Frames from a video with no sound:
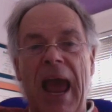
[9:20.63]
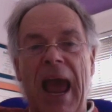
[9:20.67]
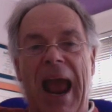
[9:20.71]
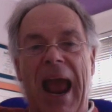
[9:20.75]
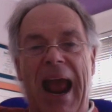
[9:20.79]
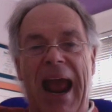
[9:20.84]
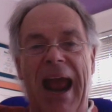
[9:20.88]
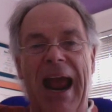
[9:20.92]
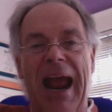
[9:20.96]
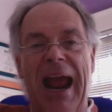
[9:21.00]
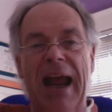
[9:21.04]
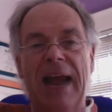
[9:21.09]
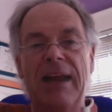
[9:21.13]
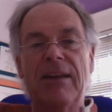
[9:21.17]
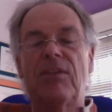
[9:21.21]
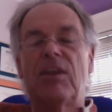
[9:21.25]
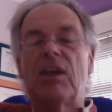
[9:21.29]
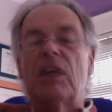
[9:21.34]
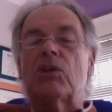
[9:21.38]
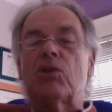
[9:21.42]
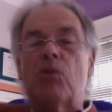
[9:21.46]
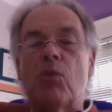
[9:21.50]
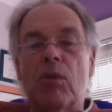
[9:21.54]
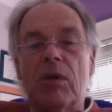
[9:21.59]
And
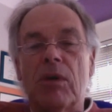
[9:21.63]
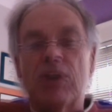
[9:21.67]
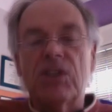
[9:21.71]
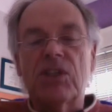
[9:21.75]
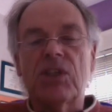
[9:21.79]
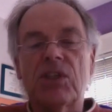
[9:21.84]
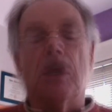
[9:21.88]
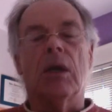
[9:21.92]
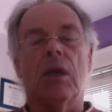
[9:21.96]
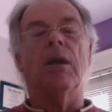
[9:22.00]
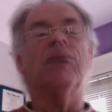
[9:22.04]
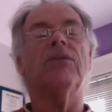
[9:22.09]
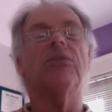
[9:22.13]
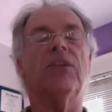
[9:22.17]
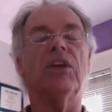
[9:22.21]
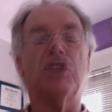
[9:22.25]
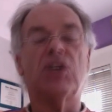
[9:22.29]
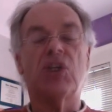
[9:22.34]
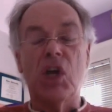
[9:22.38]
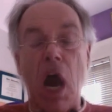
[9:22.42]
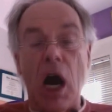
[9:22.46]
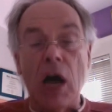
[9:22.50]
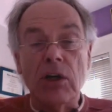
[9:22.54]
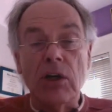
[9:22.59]
this was the
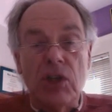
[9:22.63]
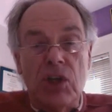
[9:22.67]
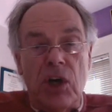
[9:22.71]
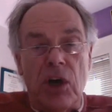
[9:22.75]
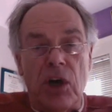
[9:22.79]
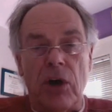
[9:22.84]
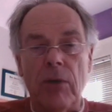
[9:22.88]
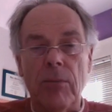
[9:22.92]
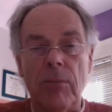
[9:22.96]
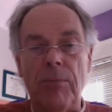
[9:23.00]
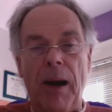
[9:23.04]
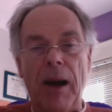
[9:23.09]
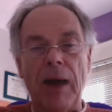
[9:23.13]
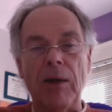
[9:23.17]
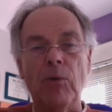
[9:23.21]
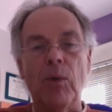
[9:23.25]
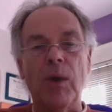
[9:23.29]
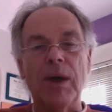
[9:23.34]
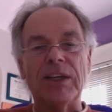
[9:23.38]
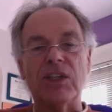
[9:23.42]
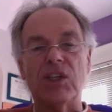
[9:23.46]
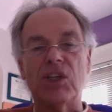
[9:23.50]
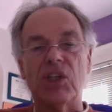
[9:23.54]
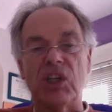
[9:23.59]
juncture by
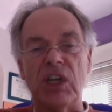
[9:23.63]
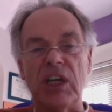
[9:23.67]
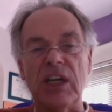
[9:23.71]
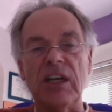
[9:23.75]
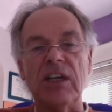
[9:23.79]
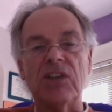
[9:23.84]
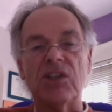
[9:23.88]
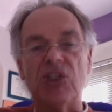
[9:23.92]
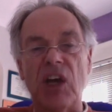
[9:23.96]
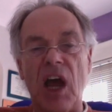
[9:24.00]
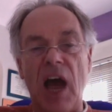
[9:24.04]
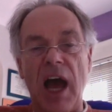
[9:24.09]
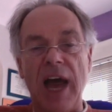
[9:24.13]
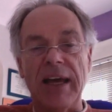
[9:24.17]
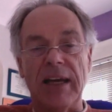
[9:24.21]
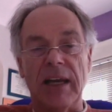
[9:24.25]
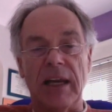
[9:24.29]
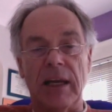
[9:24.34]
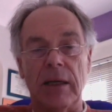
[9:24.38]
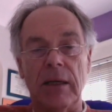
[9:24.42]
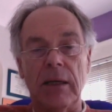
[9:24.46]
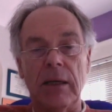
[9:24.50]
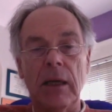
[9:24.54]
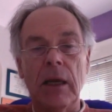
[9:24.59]
which she
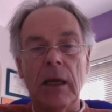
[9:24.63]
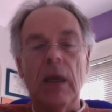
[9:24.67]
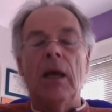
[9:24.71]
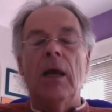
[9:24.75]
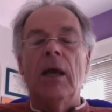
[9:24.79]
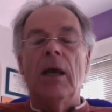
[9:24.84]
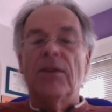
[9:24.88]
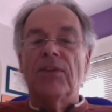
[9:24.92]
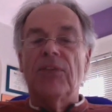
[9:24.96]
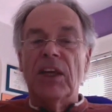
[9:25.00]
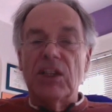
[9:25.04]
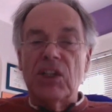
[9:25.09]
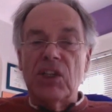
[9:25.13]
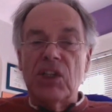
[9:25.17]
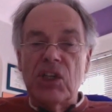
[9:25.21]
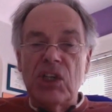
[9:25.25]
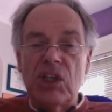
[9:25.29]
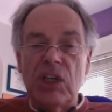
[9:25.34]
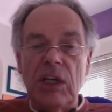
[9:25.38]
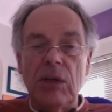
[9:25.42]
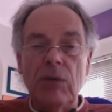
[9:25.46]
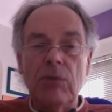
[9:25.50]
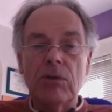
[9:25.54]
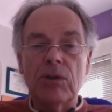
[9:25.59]
decided that
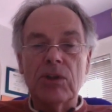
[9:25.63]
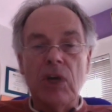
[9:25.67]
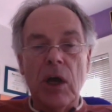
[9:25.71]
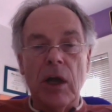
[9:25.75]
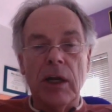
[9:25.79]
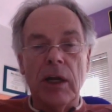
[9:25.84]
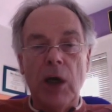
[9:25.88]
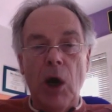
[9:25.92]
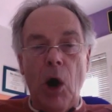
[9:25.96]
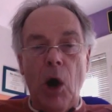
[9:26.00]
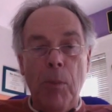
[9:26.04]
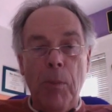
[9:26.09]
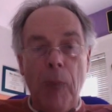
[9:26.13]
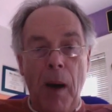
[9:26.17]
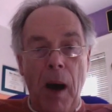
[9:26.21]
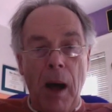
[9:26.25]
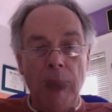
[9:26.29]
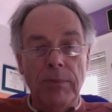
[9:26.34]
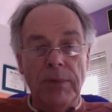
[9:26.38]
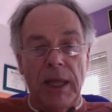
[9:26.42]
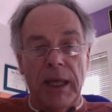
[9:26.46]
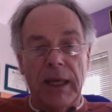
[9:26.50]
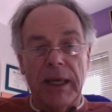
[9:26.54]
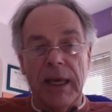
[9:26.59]
she was going to go
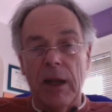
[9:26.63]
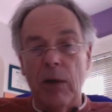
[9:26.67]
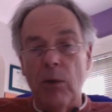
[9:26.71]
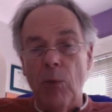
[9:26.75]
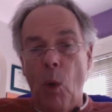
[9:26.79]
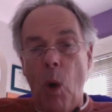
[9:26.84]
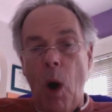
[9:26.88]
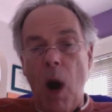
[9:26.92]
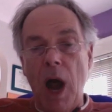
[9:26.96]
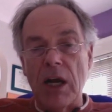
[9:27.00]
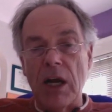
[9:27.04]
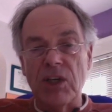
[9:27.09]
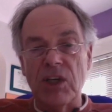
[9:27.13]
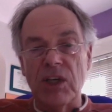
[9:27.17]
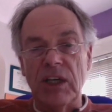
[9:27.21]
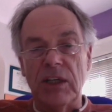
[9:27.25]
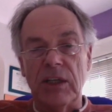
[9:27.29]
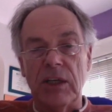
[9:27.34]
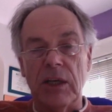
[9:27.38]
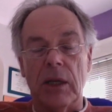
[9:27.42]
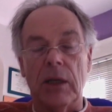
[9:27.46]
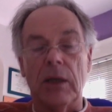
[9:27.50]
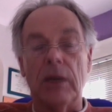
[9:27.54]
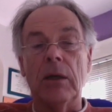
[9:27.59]
public in
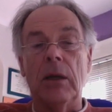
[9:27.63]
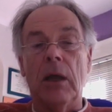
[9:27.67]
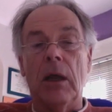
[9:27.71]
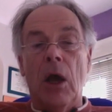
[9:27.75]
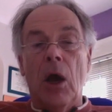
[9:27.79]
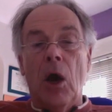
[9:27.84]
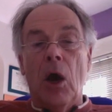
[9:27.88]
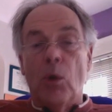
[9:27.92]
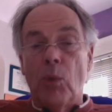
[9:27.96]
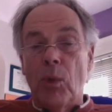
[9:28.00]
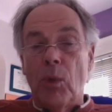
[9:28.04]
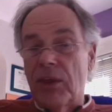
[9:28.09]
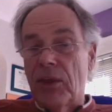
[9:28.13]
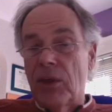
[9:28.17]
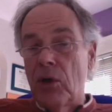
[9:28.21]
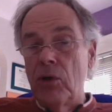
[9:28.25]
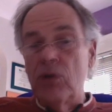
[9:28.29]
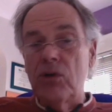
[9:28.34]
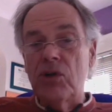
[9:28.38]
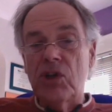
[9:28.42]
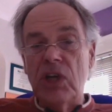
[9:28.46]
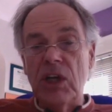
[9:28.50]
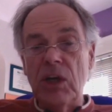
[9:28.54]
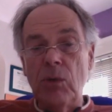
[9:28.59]
Washington with
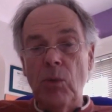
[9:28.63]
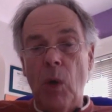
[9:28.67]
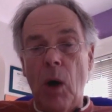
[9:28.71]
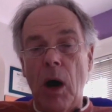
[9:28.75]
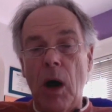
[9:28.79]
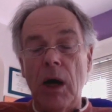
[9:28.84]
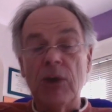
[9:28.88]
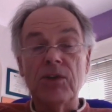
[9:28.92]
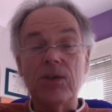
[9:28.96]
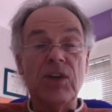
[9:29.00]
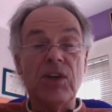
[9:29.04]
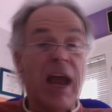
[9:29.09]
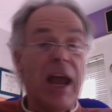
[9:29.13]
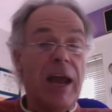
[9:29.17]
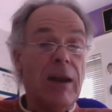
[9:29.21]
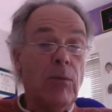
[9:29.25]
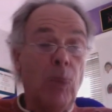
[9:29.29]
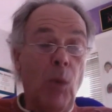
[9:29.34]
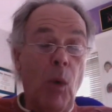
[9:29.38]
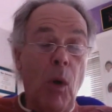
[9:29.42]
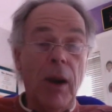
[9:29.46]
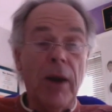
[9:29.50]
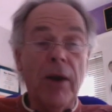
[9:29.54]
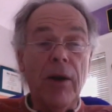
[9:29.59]
who she was and
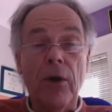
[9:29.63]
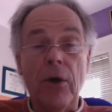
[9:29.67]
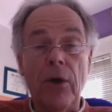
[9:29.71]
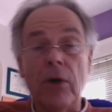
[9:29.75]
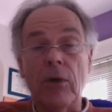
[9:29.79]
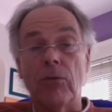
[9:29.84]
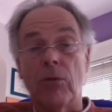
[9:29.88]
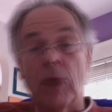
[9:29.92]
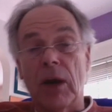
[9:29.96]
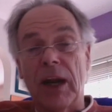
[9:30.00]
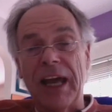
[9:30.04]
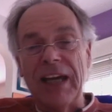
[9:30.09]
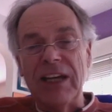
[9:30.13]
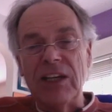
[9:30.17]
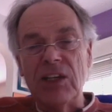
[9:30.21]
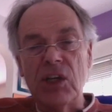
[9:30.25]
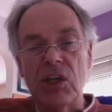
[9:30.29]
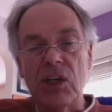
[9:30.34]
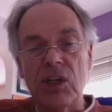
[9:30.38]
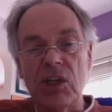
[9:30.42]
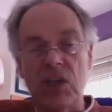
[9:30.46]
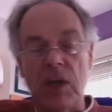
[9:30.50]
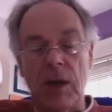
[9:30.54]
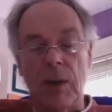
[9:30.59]
what her
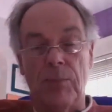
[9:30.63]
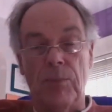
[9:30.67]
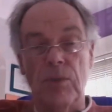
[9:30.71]
relationship